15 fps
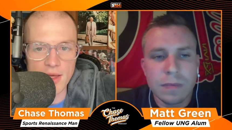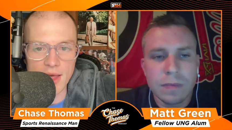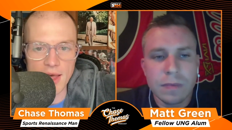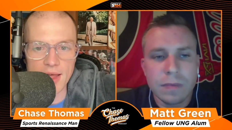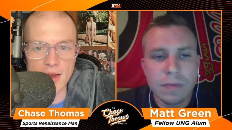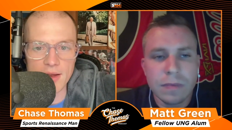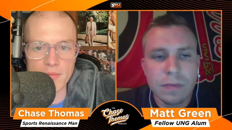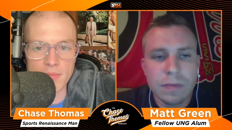
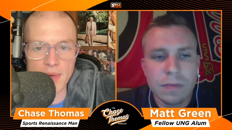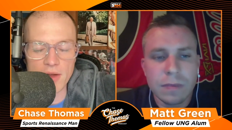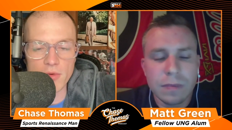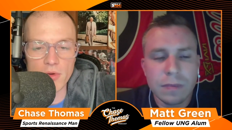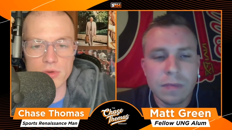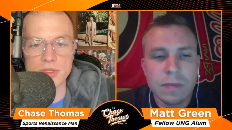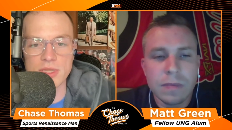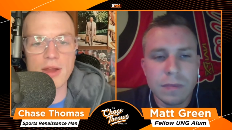Speaker 1: at Baton
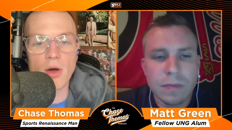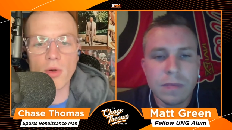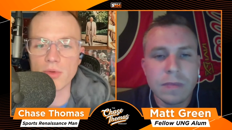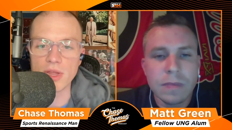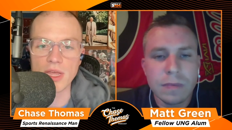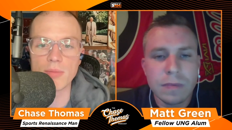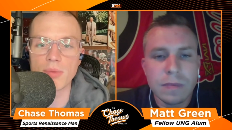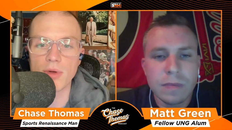Rouge. They don't
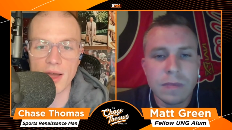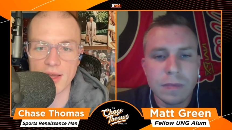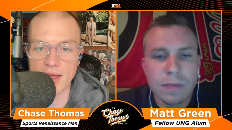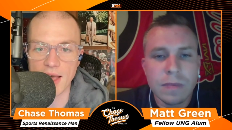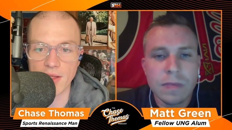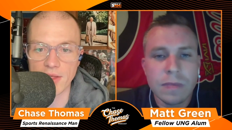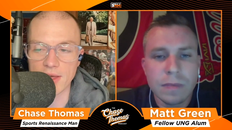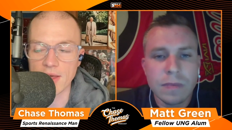need Brian
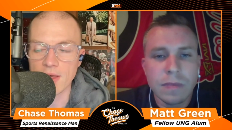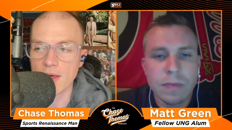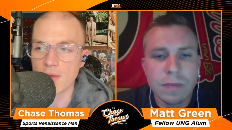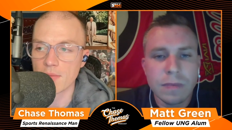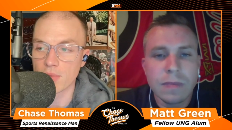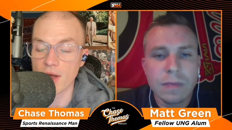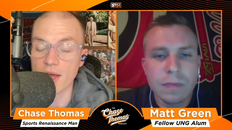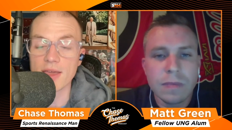Kelly.
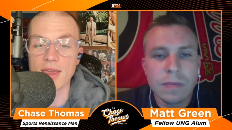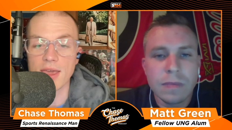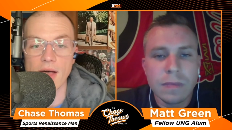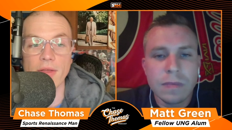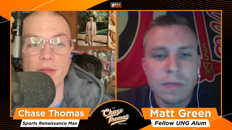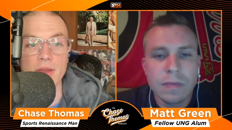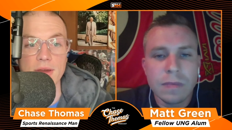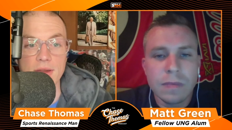Brian
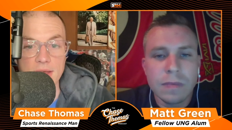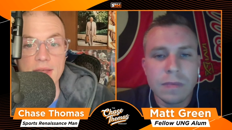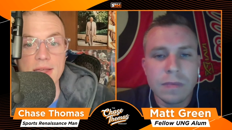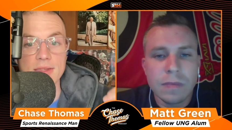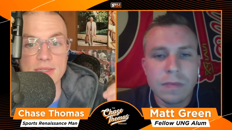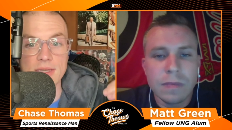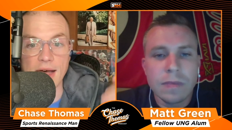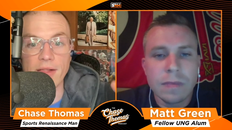Kelly
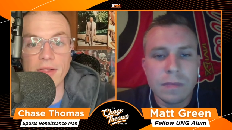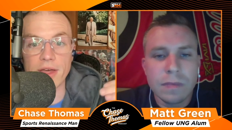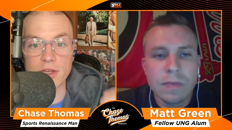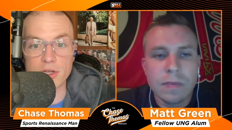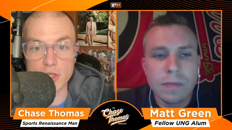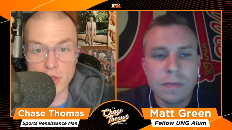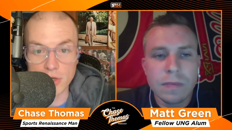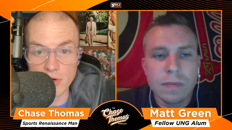needs
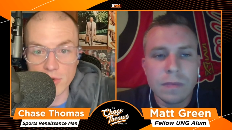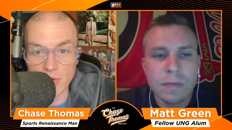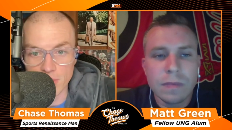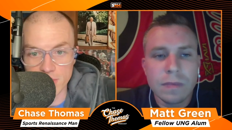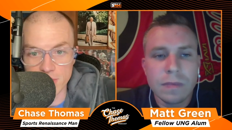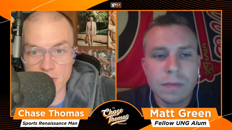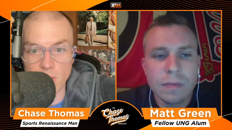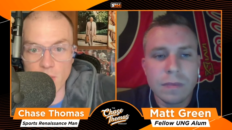LSU
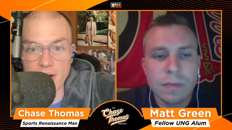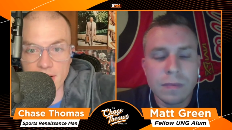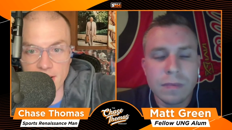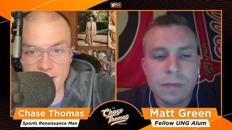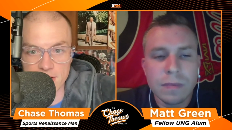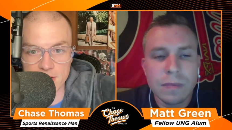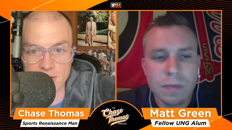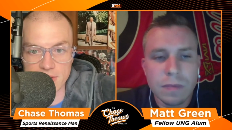to win a
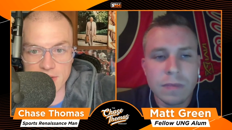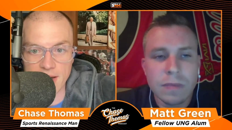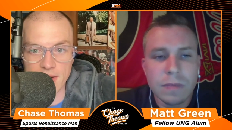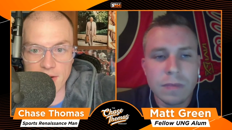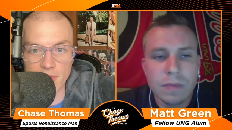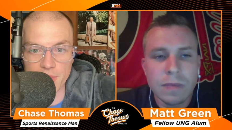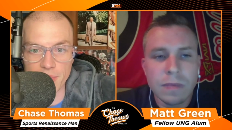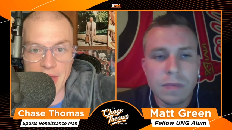national
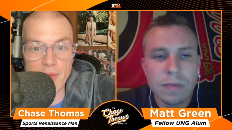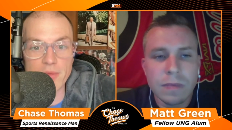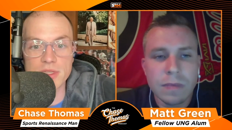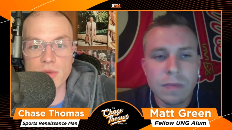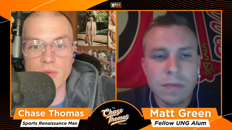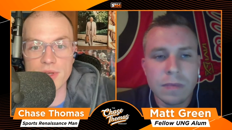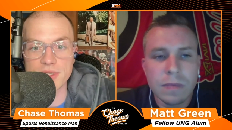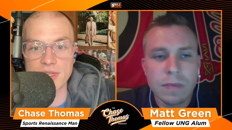title. That was
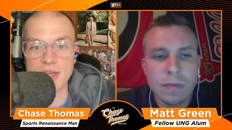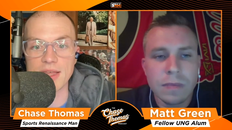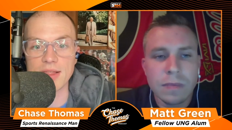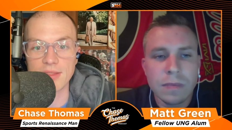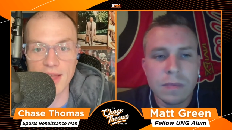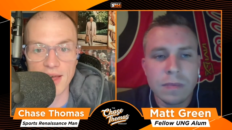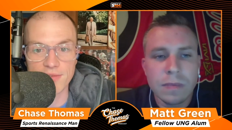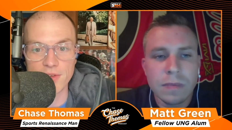the reason he
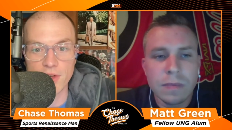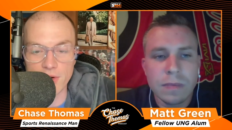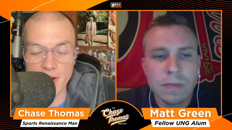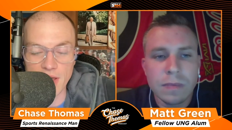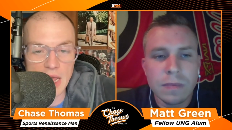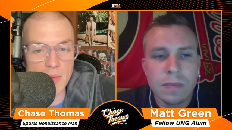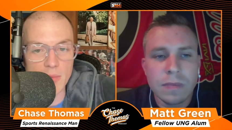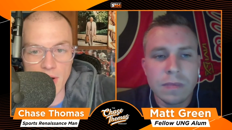left Notre
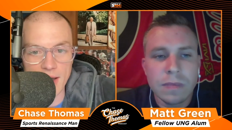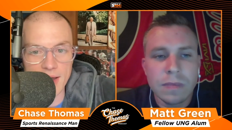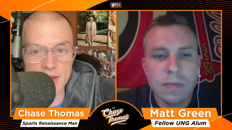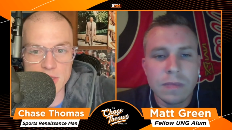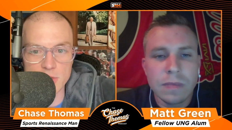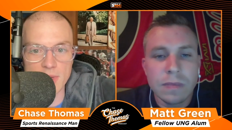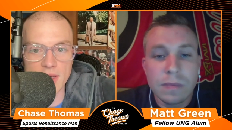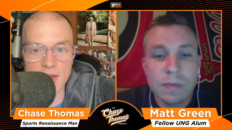Dame, right?
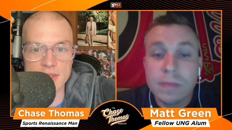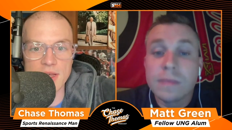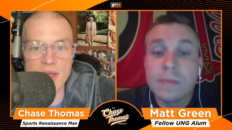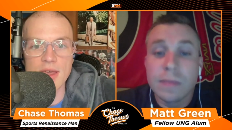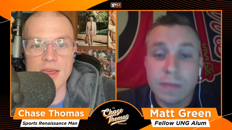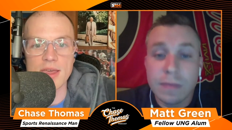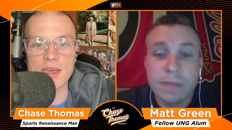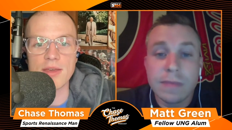Is because
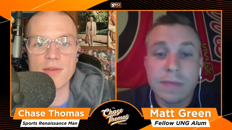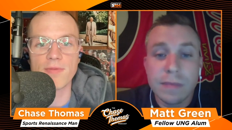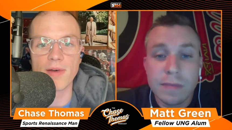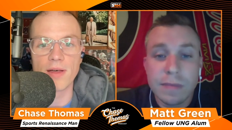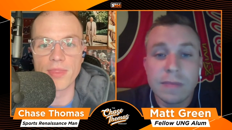he f-